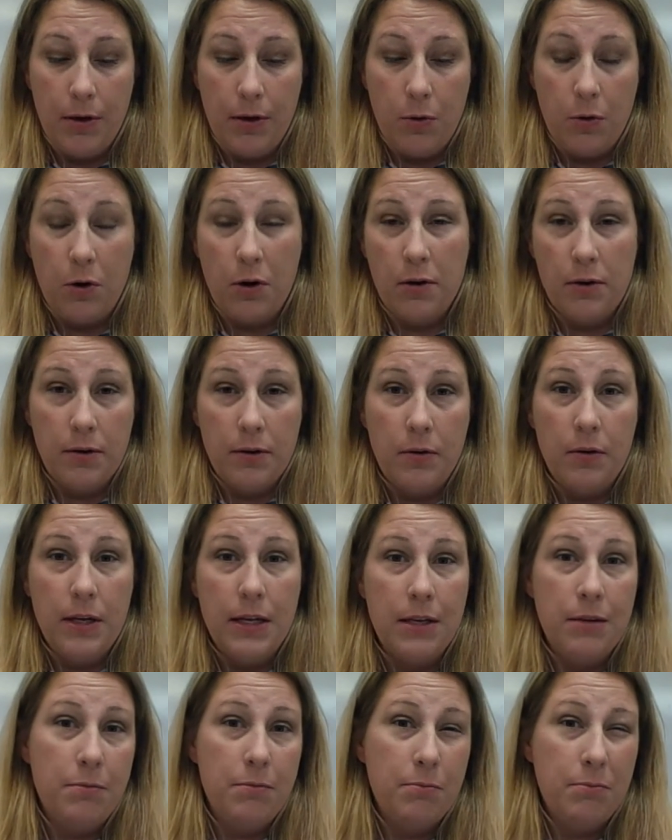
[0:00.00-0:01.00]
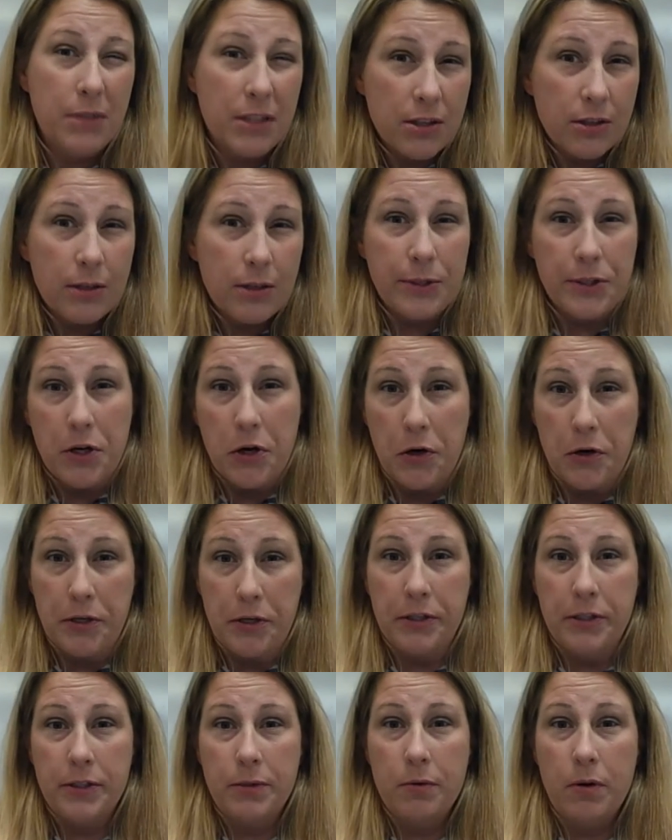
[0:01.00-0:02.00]
or mentally
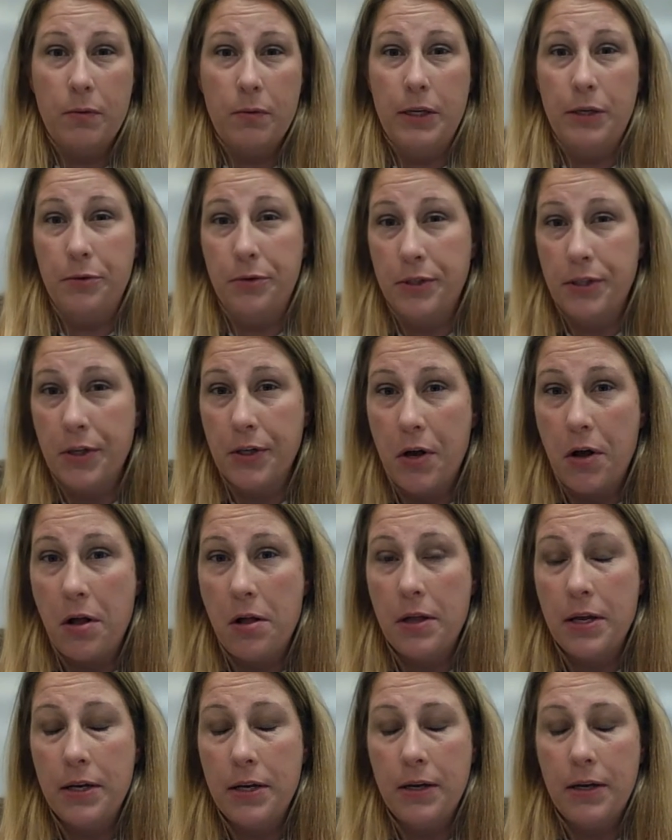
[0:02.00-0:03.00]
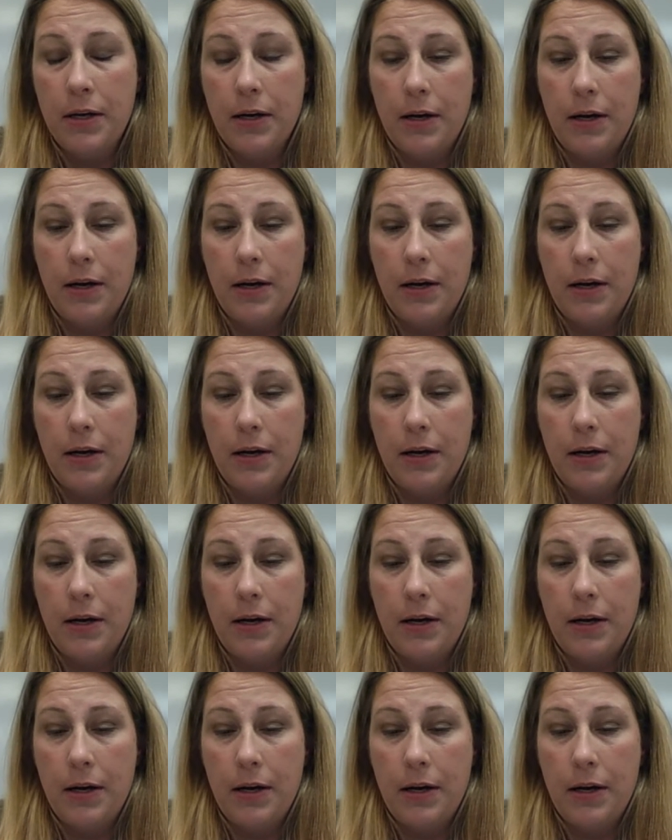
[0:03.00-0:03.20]
retarded is what we used to call it.